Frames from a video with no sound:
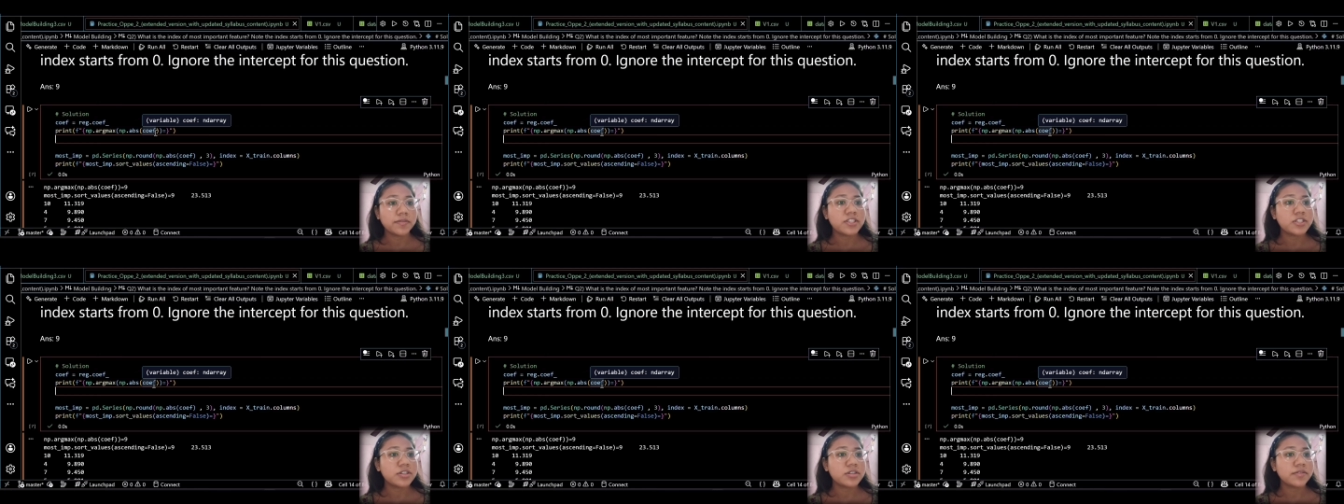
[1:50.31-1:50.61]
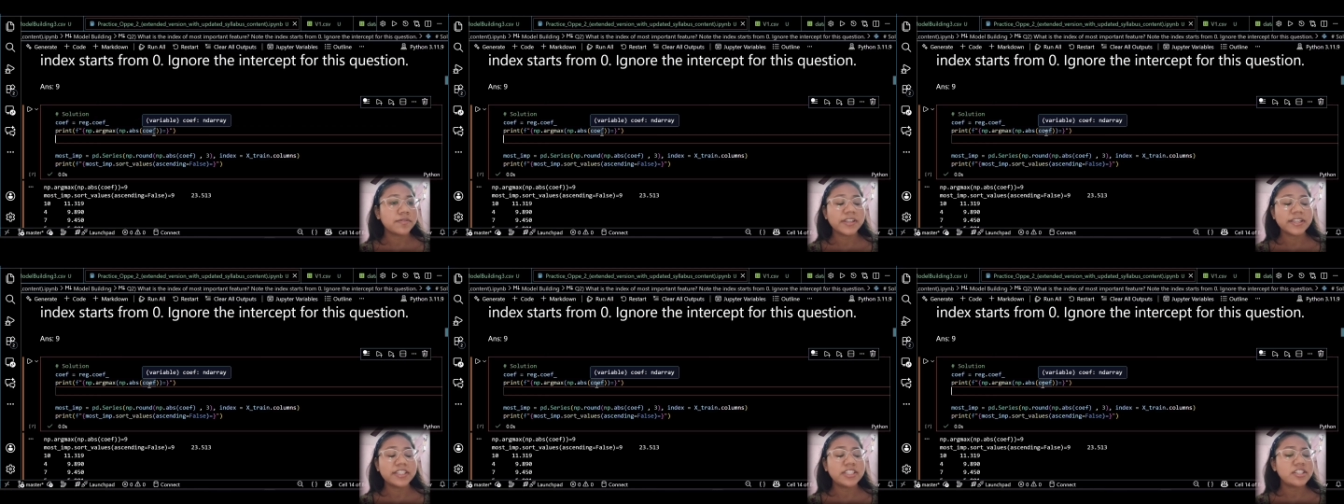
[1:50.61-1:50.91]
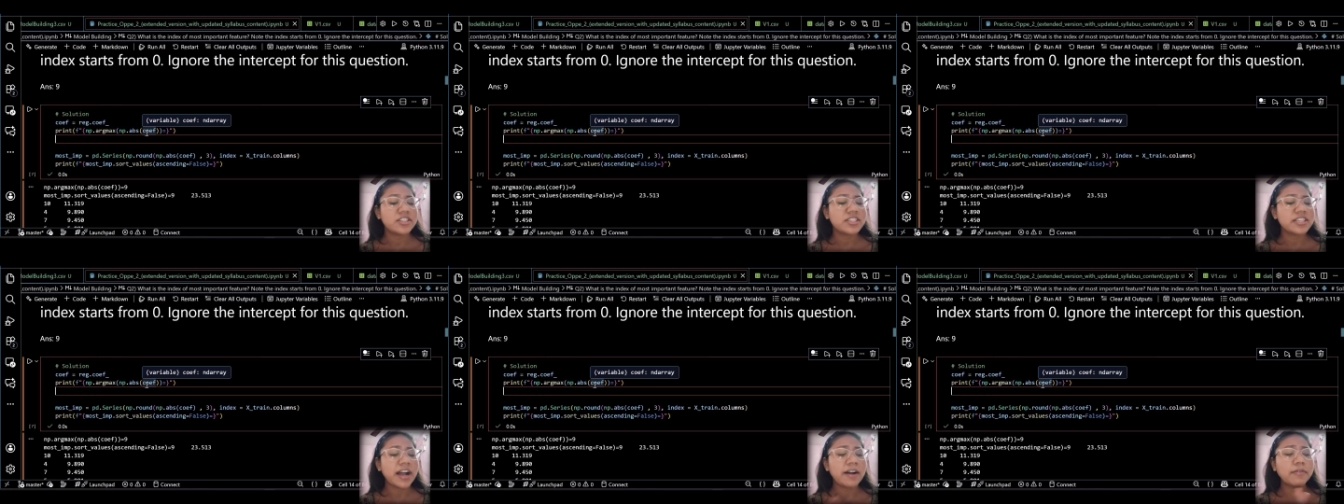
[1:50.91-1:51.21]
we
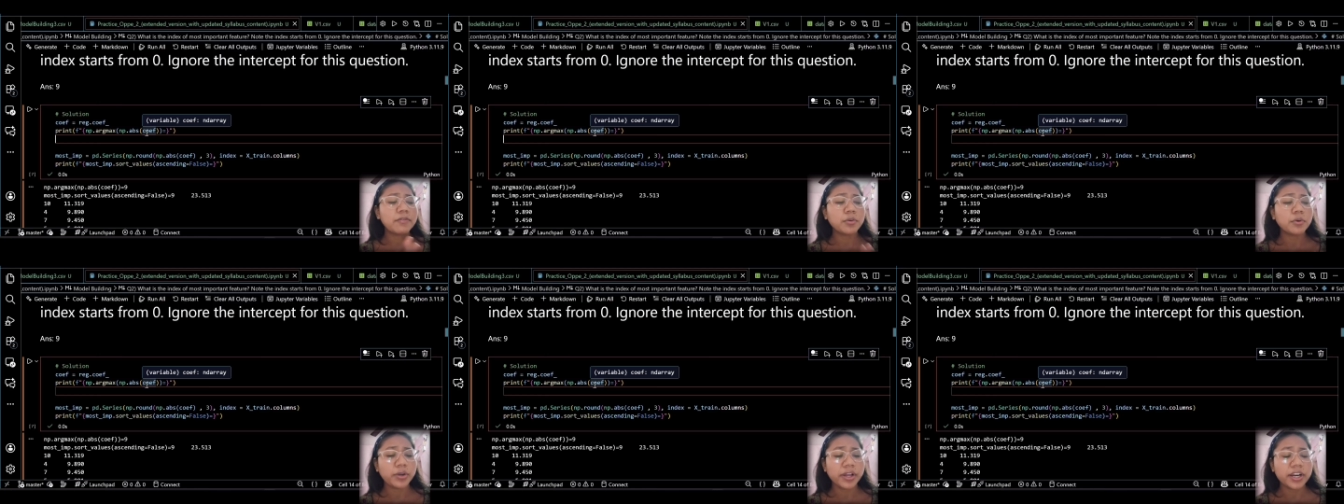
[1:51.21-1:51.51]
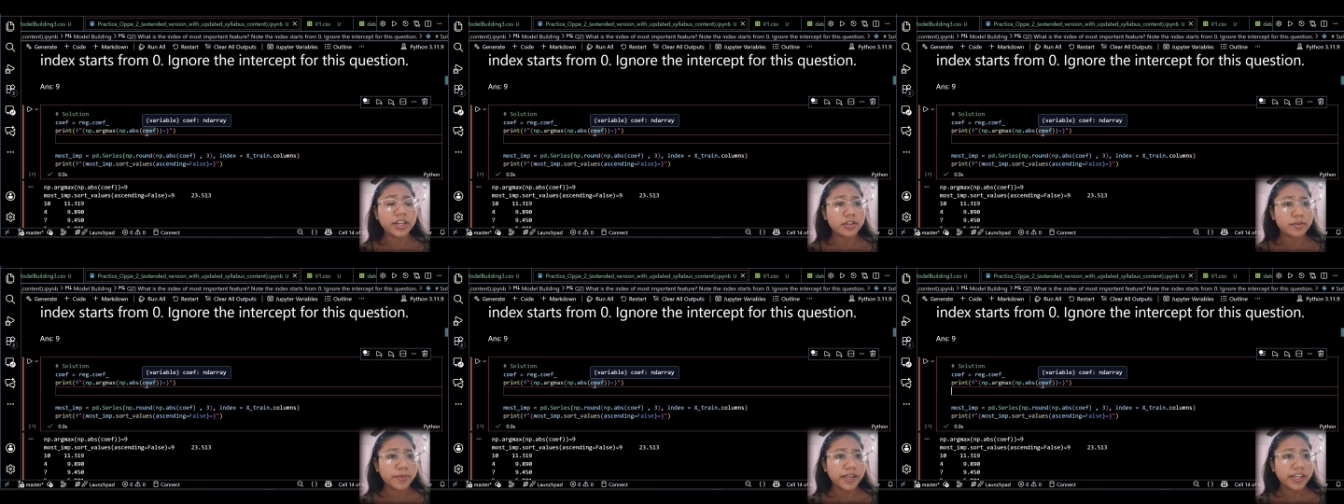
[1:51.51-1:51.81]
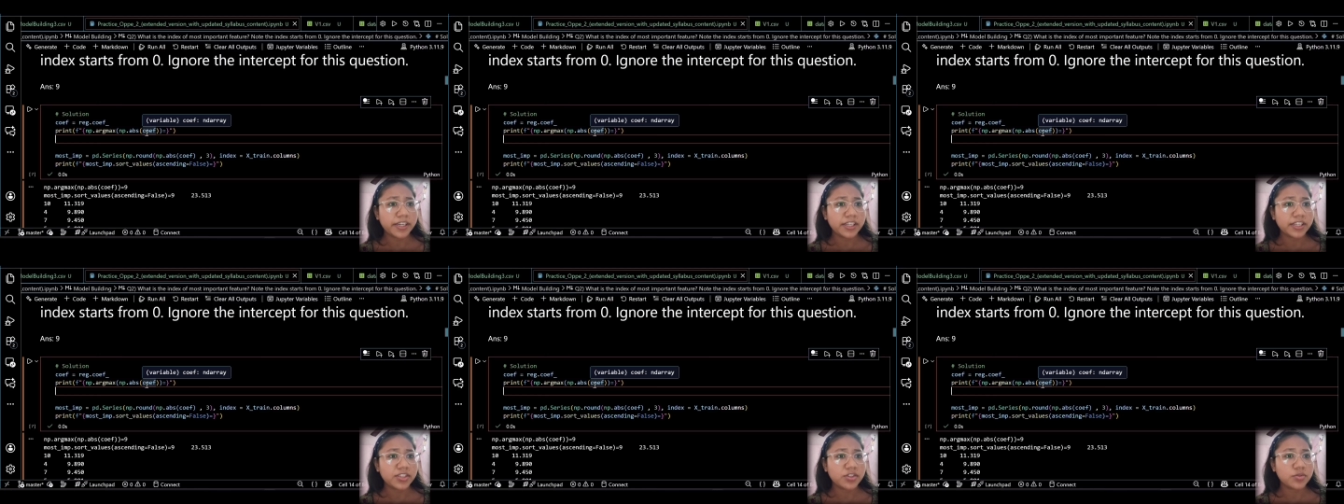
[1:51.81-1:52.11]
just have to look at the
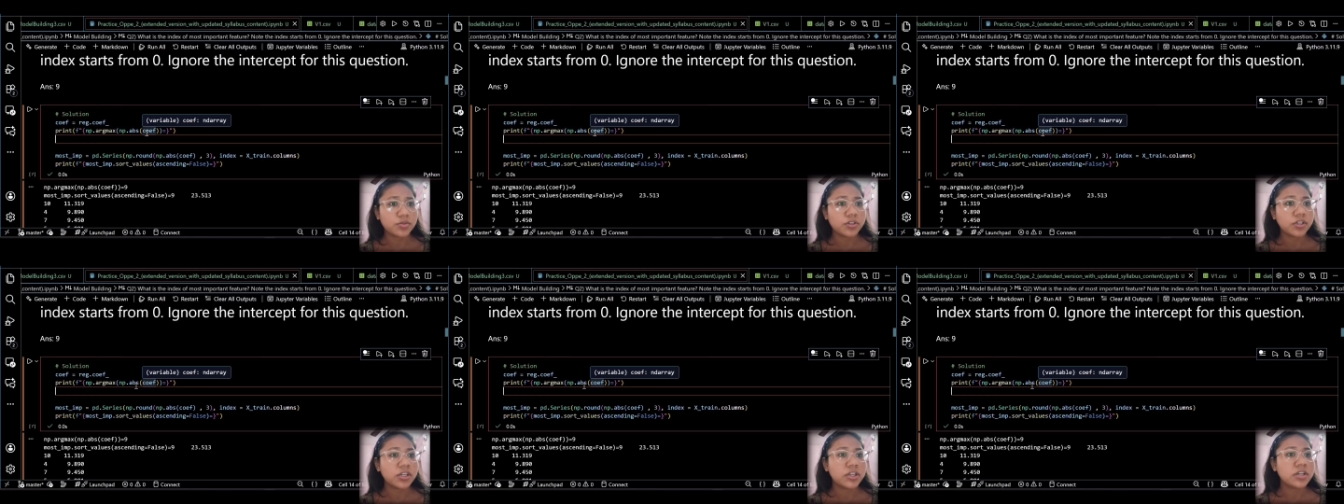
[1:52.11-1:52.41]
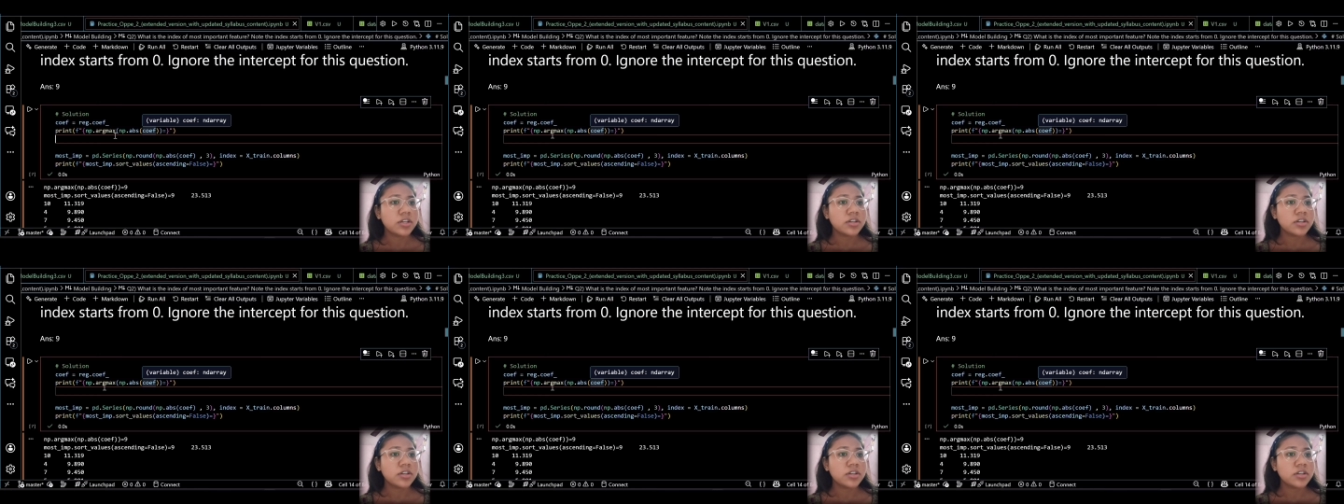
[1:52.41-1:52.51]
magnitude.